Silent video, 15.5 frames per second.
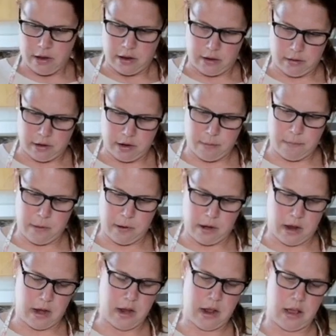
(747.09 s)
I'm gonna put
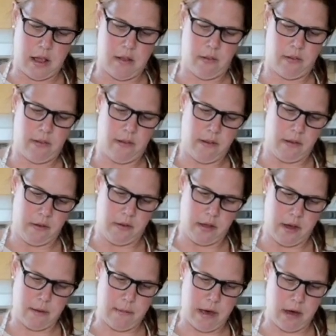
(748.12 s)
a nice
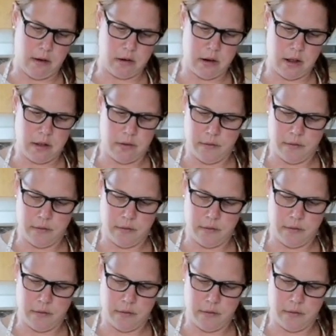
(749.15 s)
amount